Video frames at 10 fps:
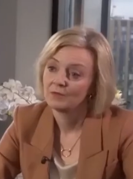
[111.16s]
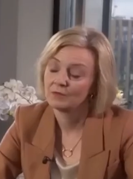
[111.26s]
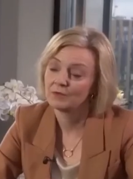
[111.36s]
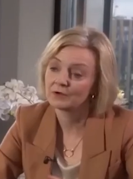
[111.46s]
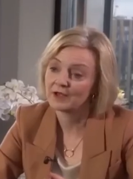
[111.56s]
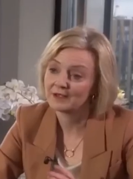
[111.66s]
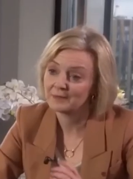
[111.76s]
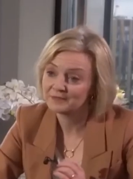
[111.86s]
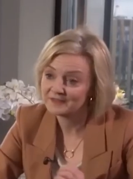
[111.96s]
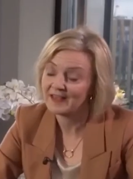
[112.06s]
Well, what I
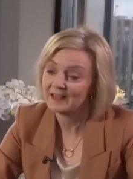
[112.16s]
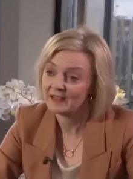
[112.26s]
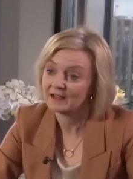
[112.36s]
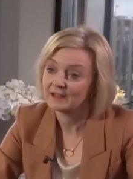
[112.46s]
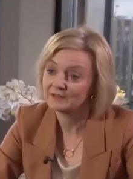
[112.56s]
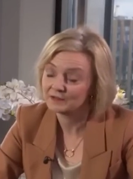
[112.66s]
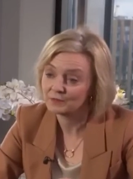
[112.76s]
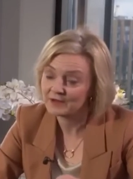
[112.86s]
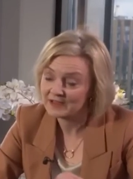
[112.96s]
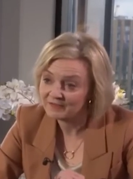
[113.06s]
am saying is that
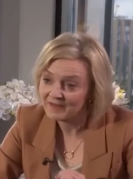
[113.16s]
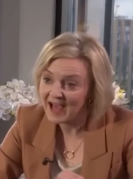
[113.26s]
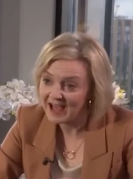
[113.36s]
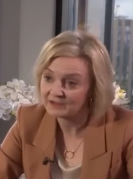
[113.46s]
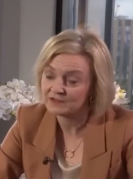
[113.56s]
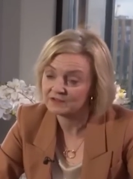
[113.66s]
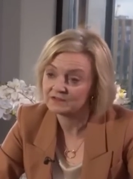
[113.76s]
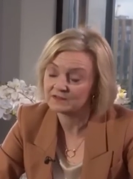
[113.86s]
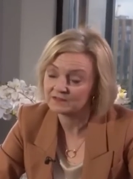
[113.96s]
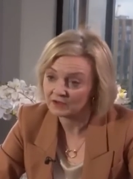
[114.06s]
we have acted
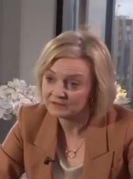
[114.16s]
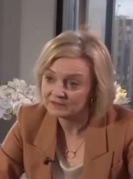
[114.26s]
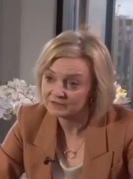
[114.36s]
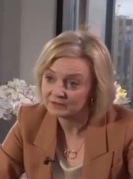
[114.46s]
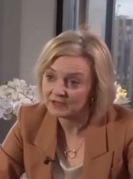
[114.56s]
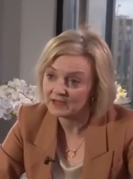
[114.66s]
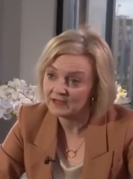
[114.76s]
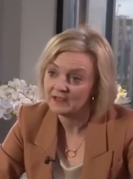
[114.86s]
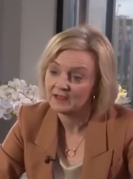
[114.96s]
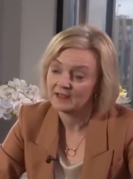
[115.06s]

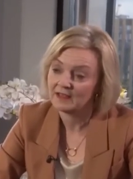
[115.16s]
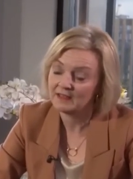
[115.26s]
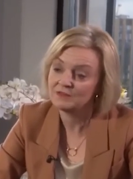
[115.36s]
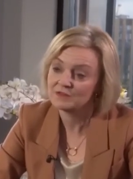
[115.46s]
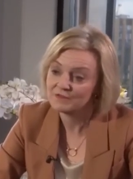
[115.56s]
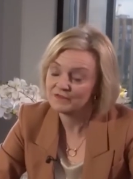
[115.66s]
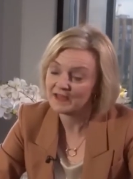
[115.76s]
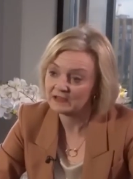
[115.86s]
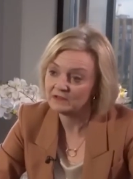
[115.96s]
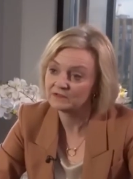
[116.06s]
decisively in the
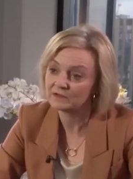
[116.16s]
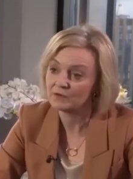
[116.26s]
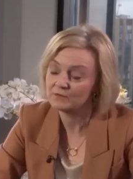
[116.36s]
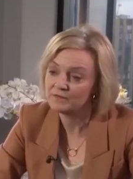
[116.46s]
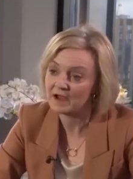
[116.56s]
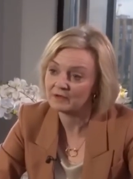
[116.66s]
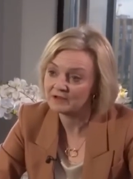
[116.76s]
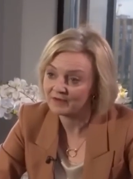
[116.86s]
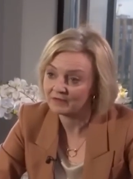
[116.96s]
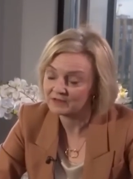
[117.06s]
face of
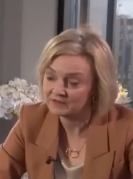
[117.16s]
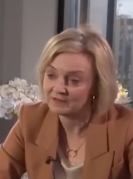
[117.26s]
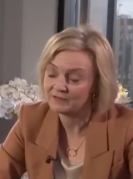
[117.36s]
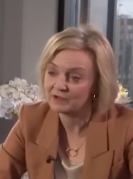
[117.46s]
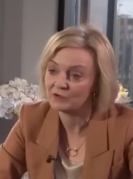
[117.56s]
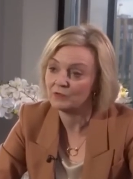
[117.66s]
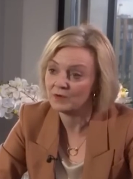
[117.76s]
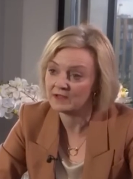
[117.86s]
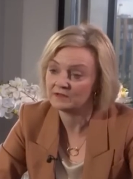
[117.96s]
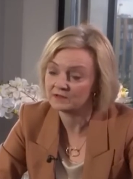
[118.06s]
very, very
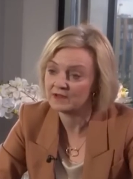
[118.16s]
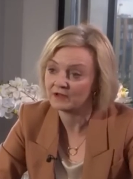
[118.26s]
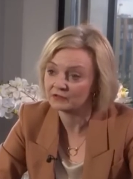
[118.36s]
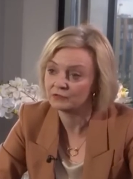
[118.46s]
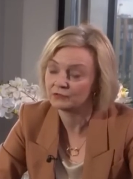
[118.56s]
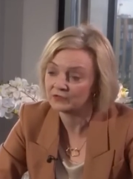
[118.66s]
difficult international